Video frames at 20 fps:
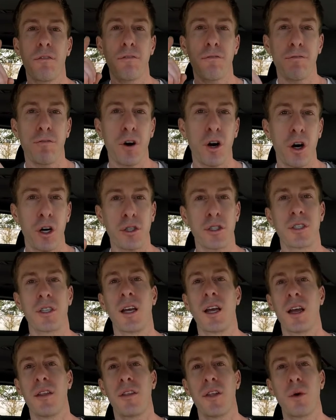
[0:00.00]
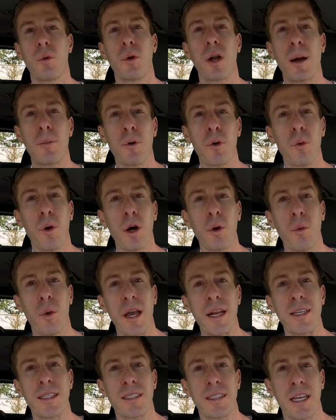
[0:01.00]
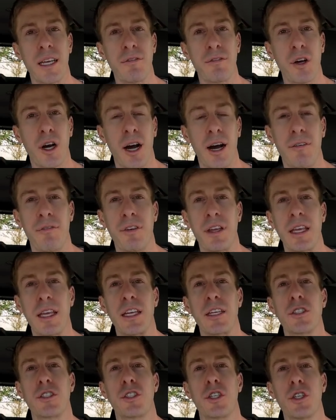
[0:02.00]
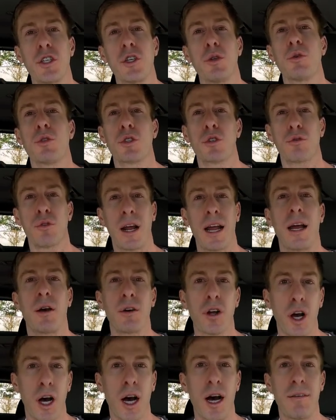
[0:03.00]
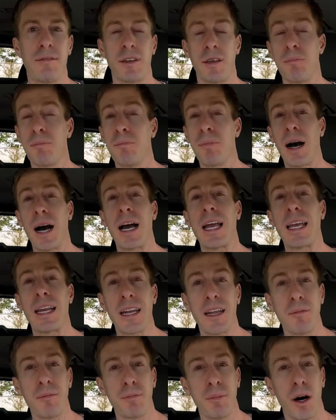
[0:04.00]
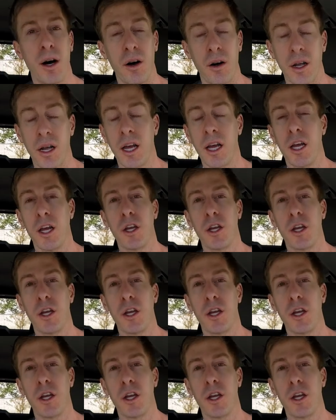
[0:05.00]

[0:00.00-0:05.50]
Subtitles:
First, the number one way to save coffee is to use ground coffee. Buy it in bulk.